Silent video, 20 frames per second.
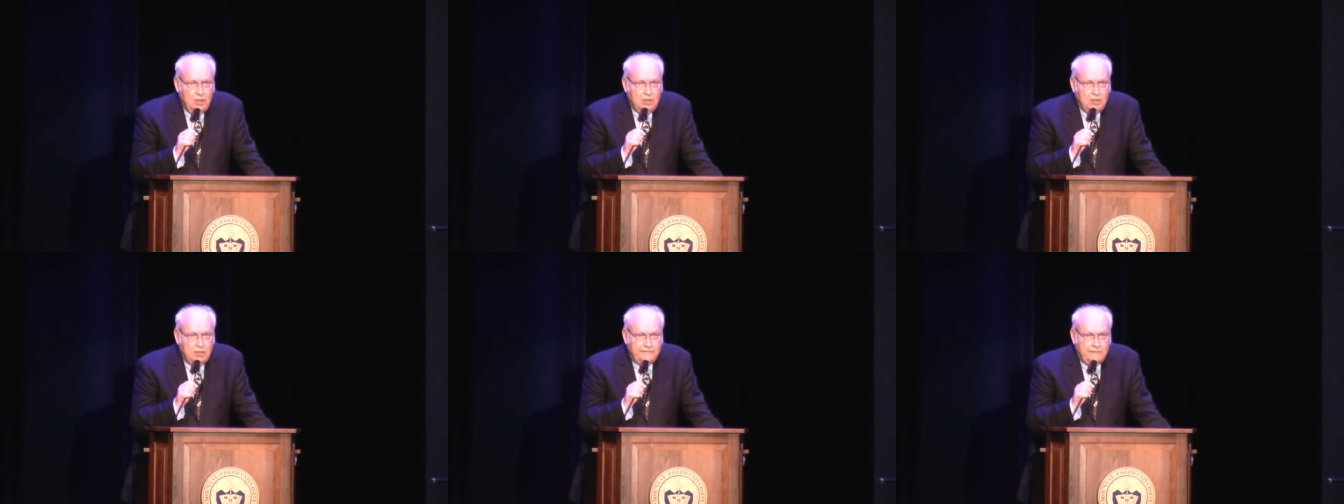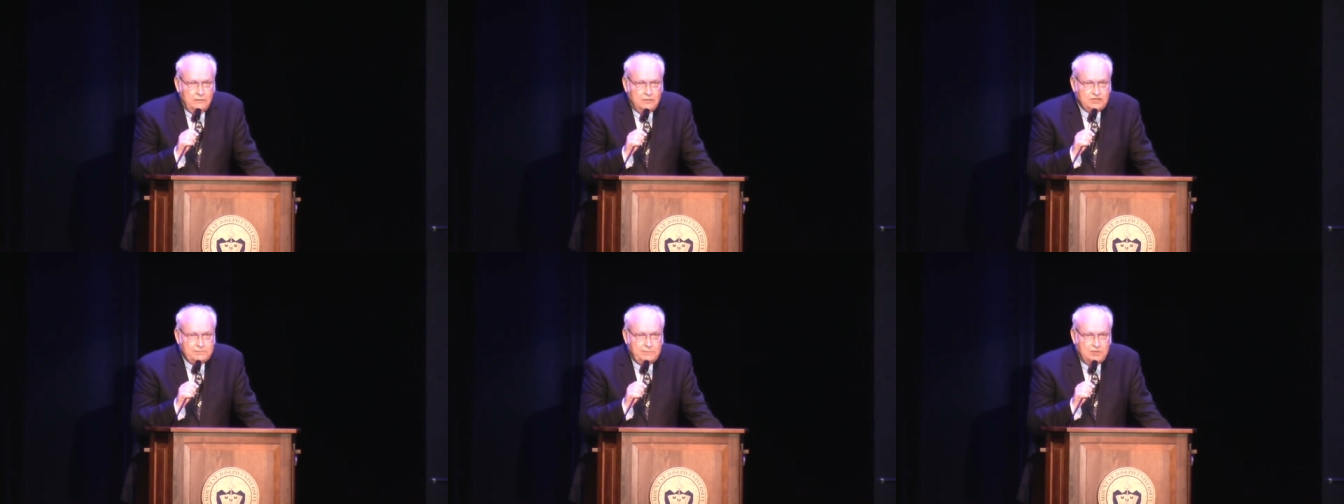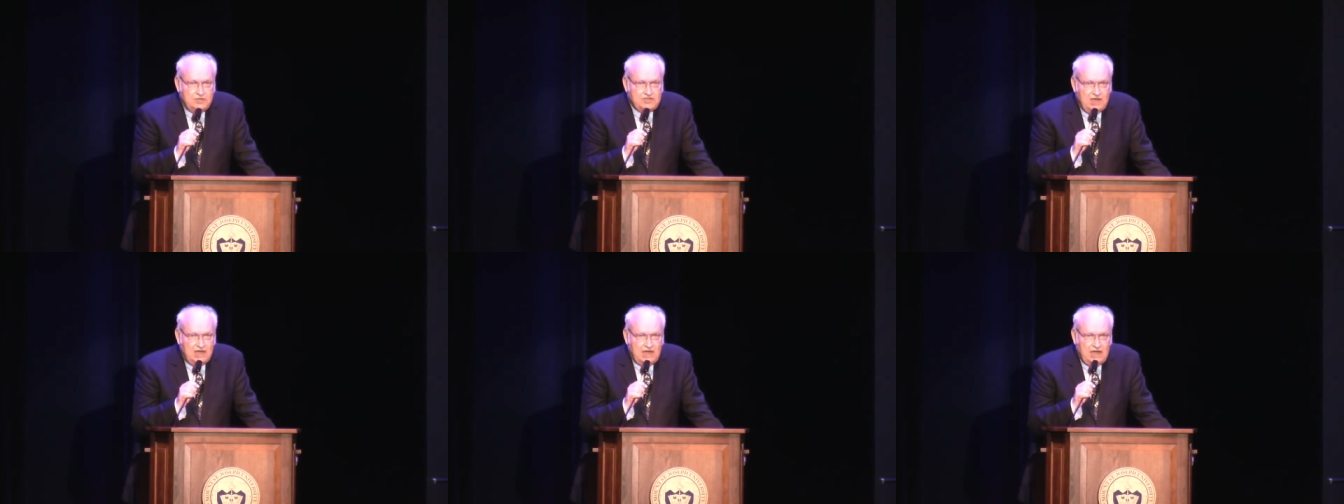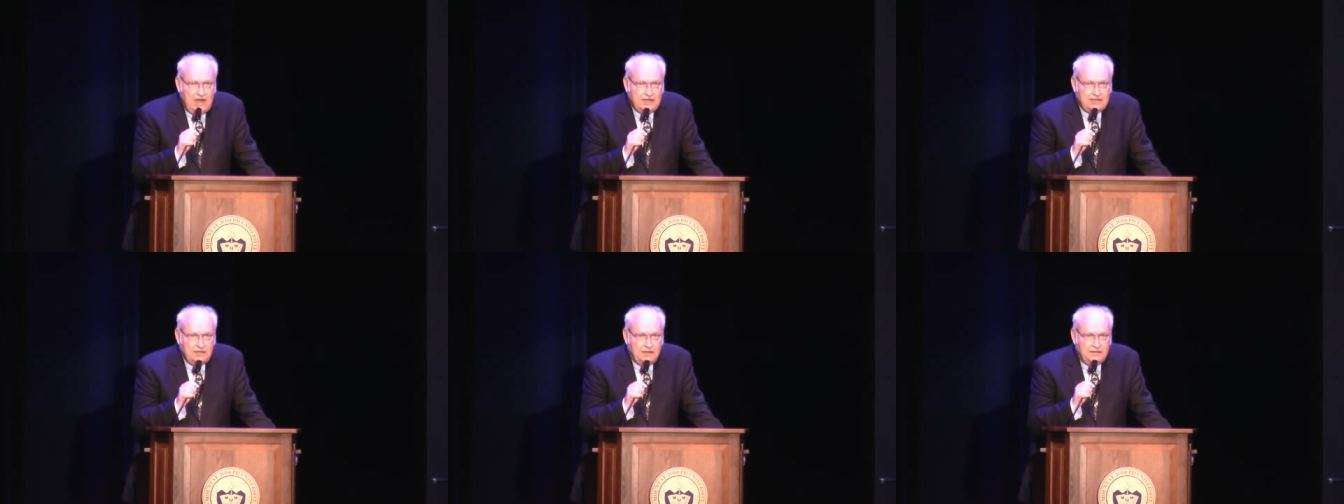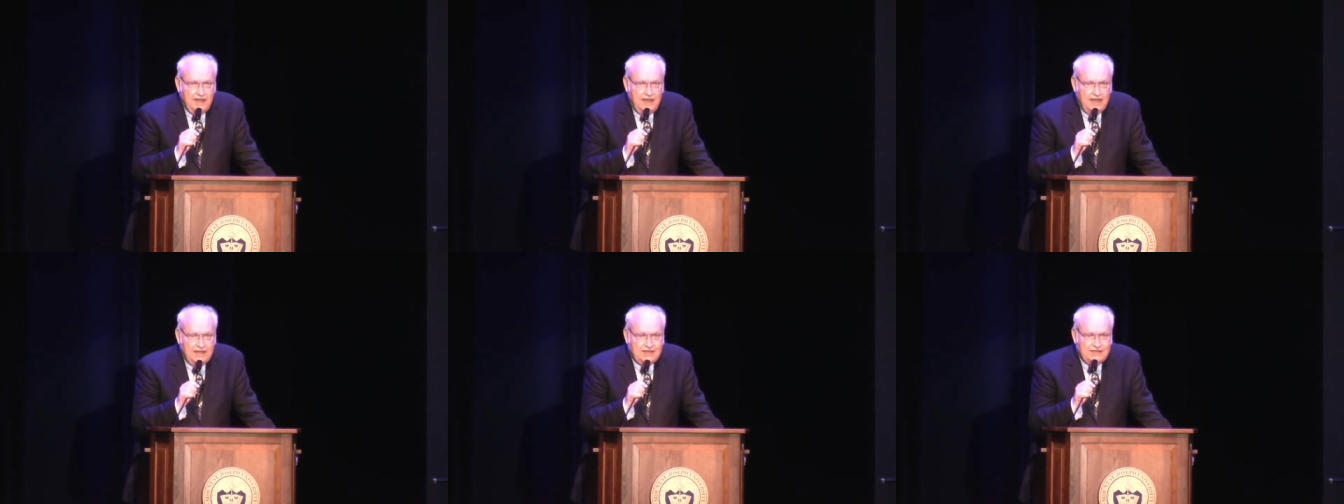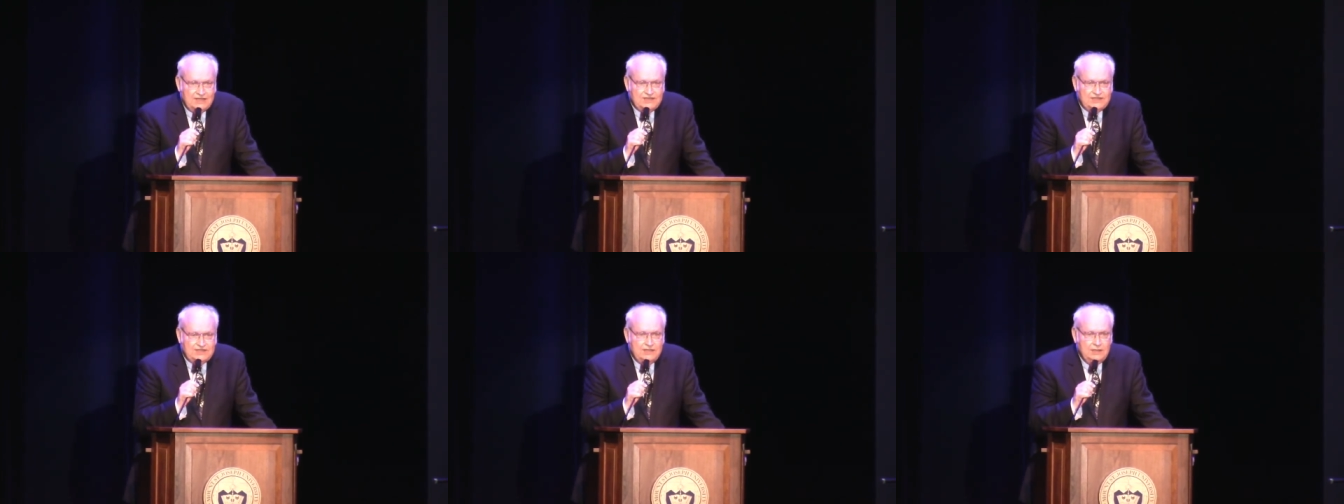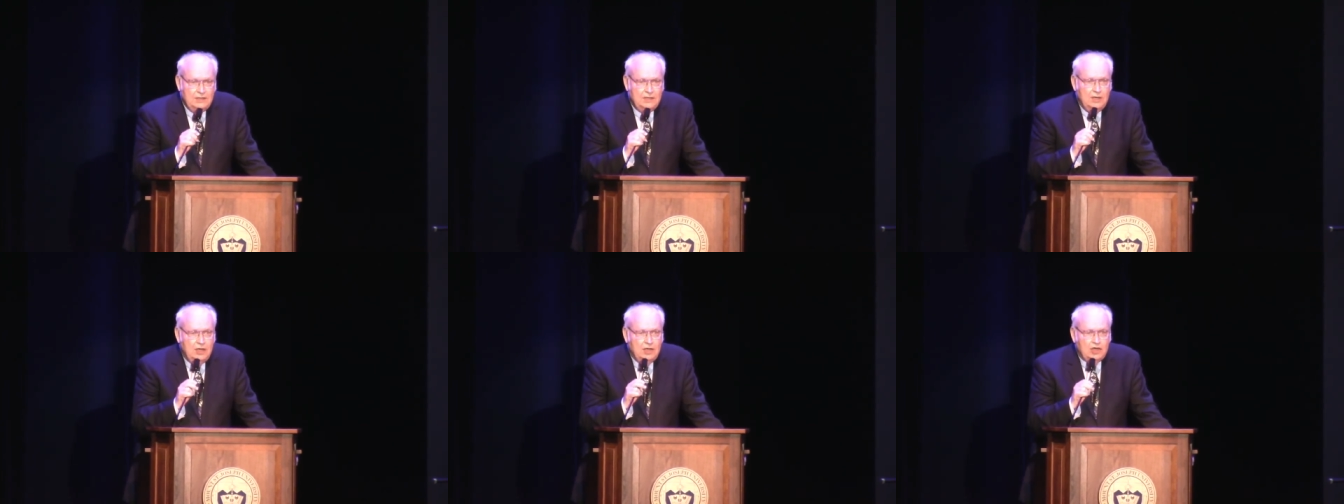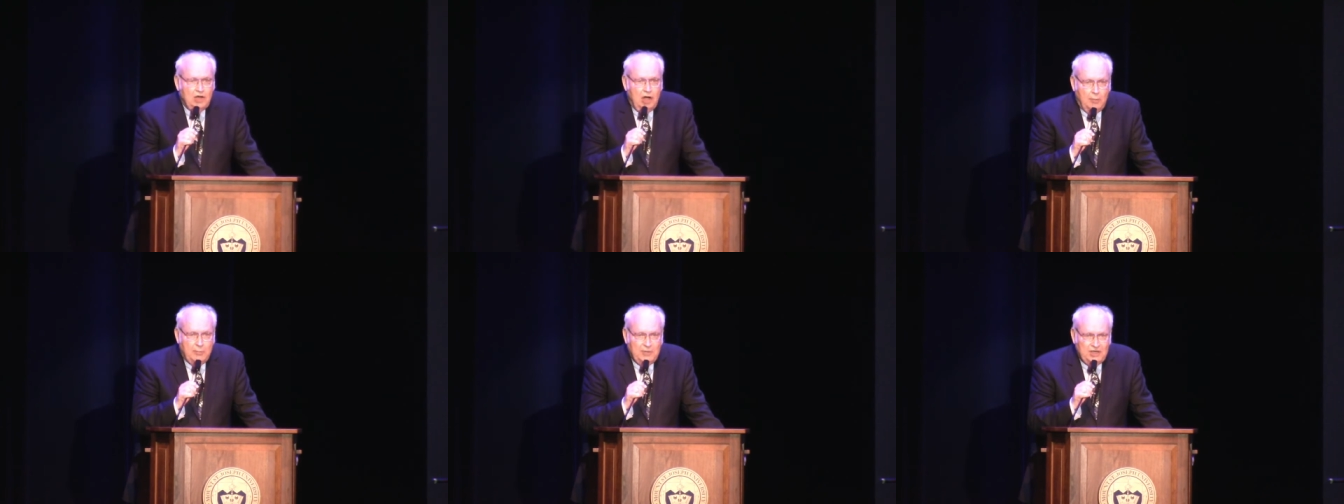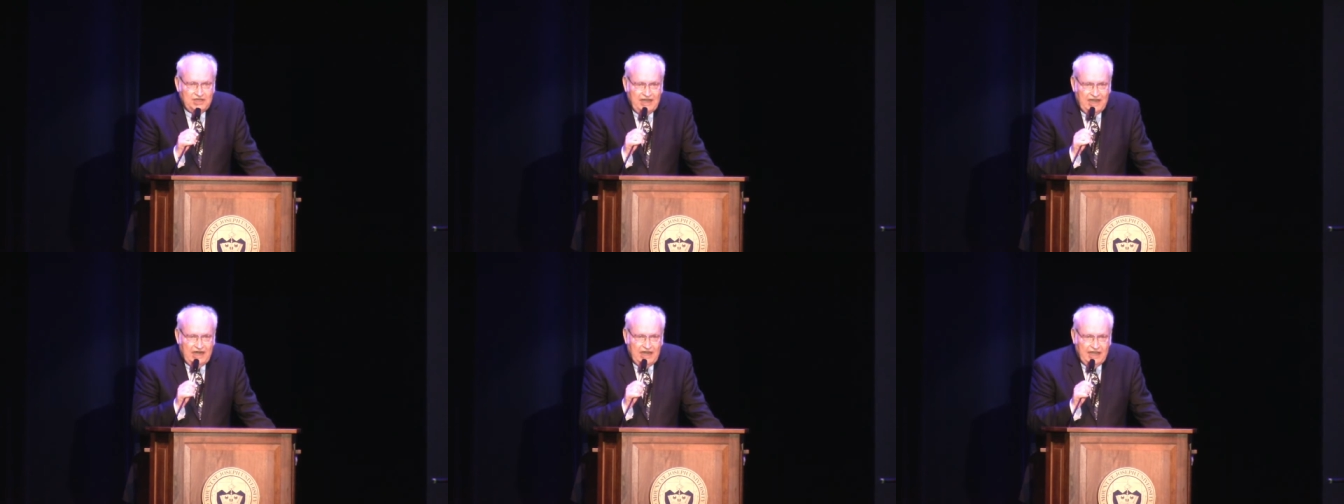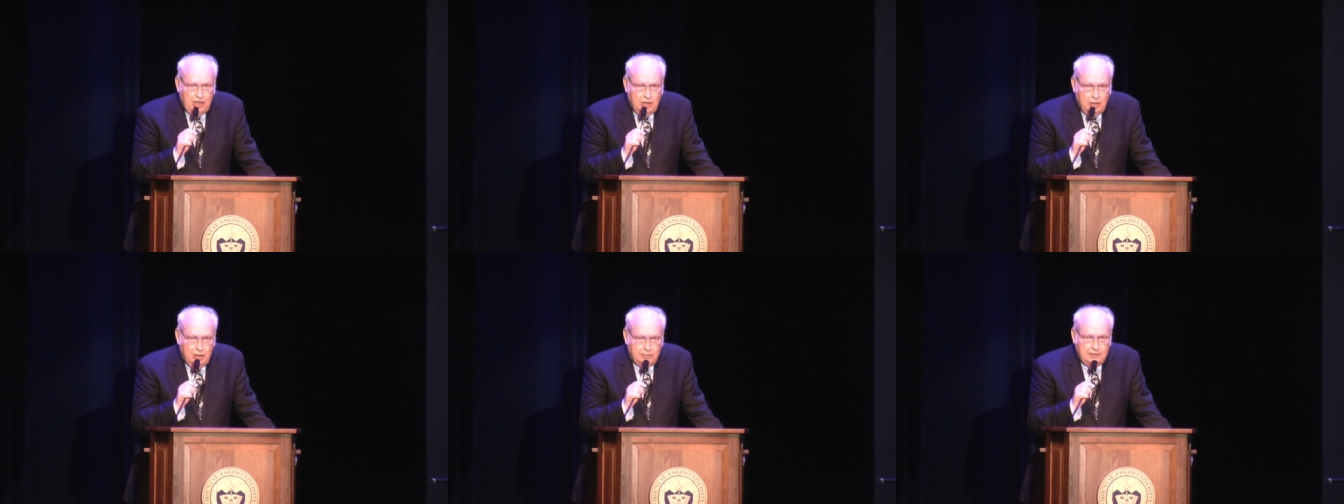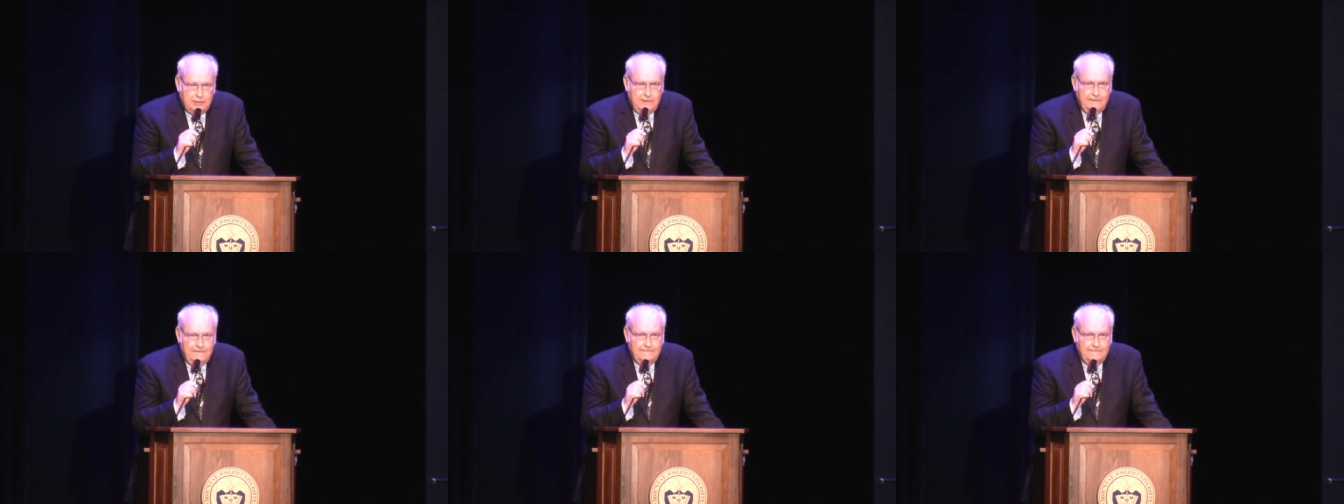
The first person I'd like to thank is Carmon DeLeone.